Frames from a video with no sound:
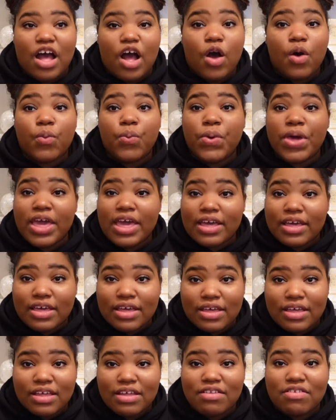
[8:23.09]
a
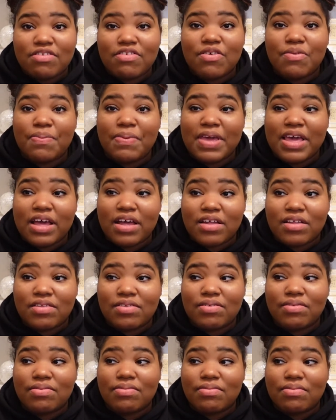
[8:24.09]
week
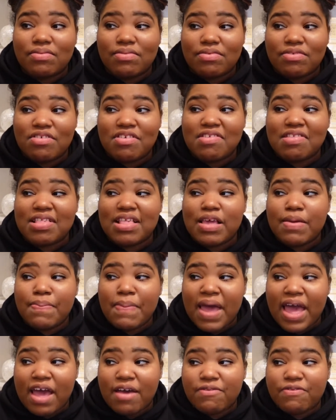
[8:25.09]
to see
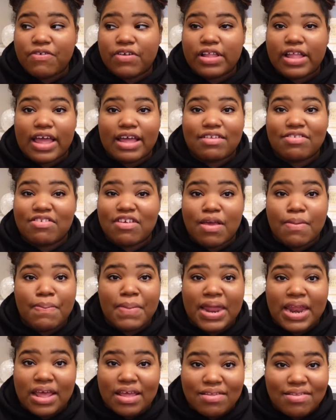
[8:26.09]
Matt for like 10
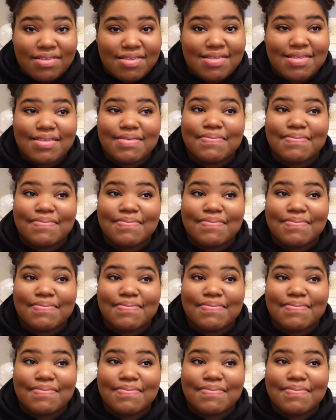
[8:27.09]
minutes.